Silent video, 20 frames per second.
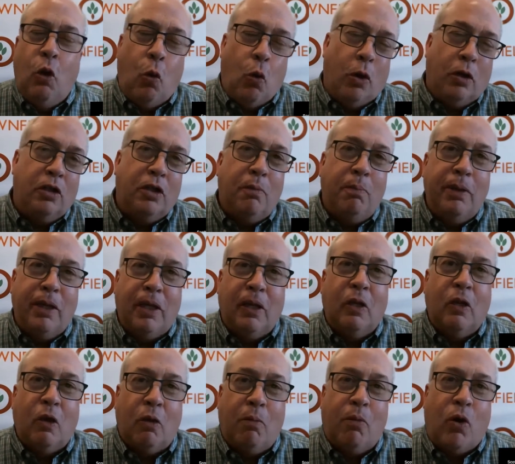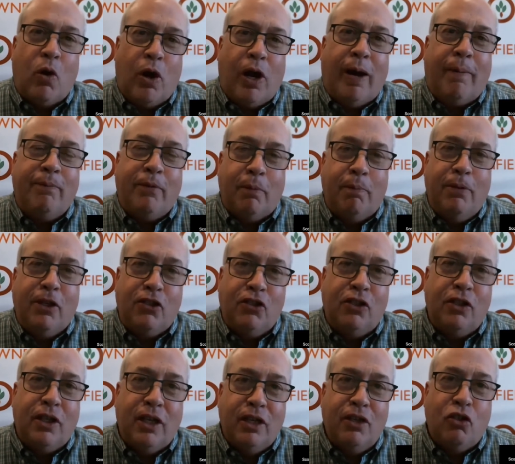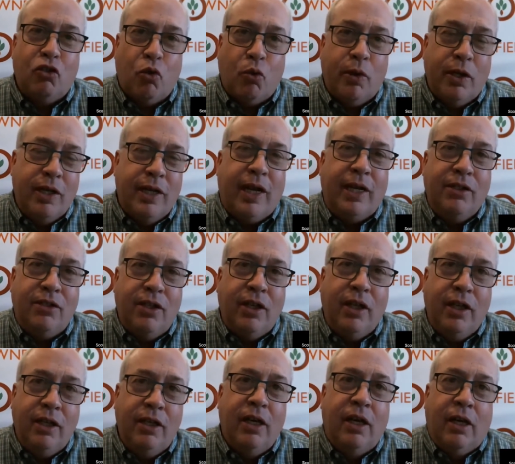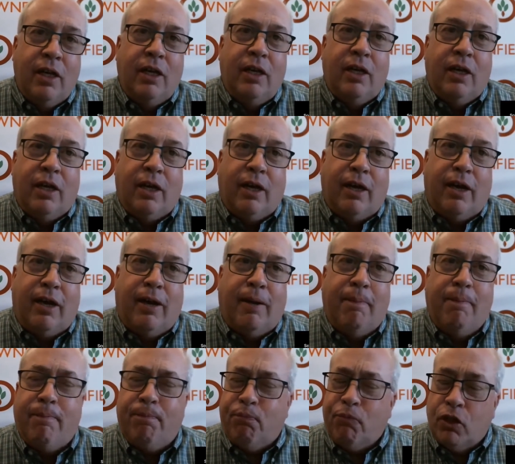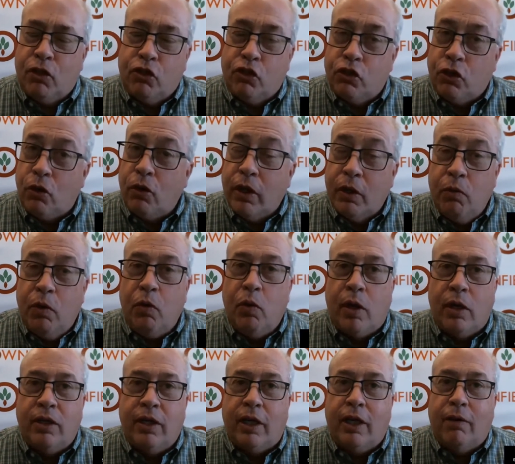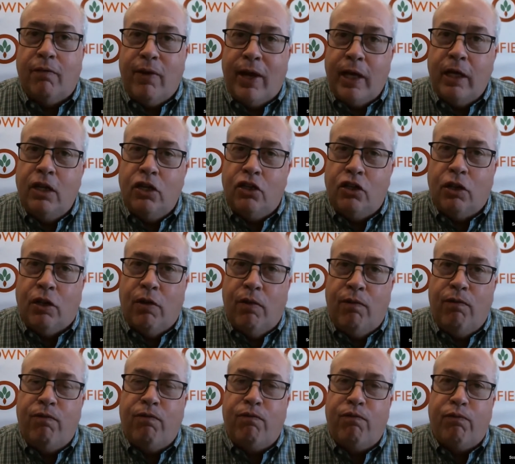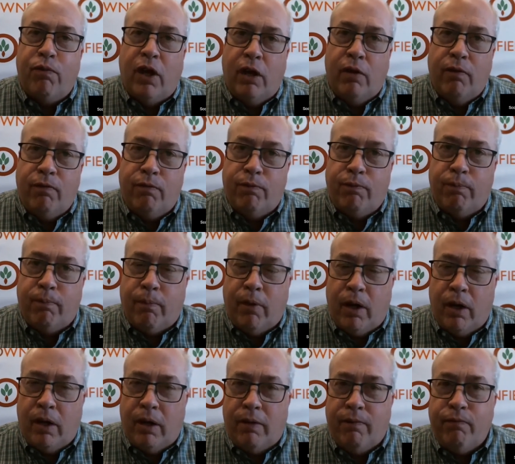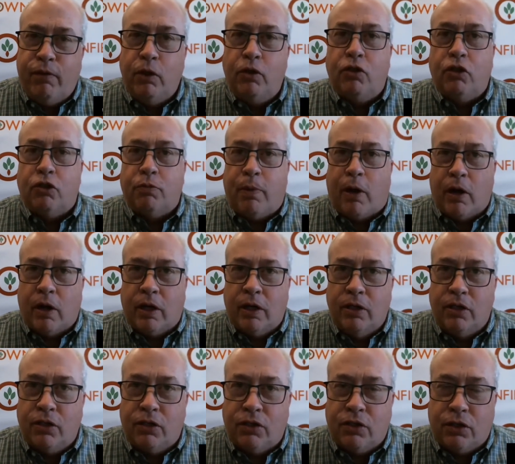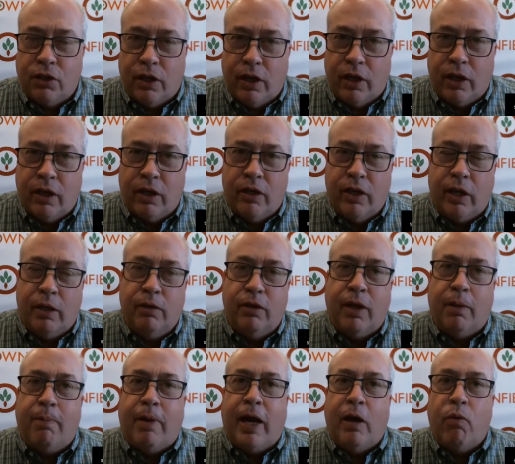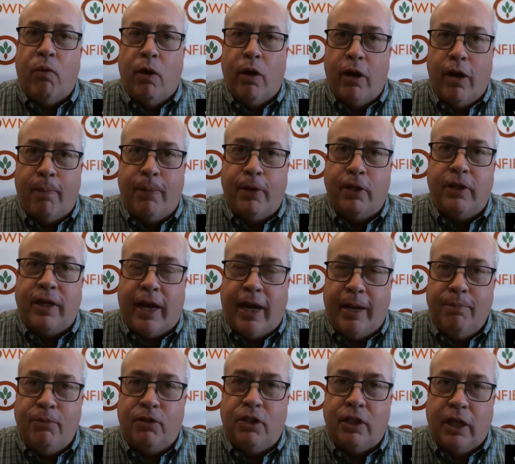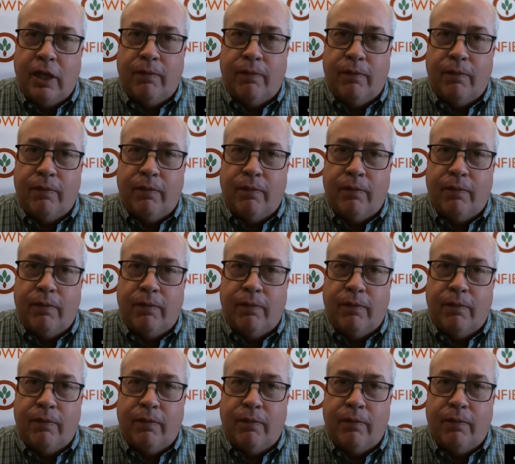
one could be a little more optimistic in twenty nineteen. Um, certainly, we want to take advantage of, of uh, futures markets uh, that, that might run up at times to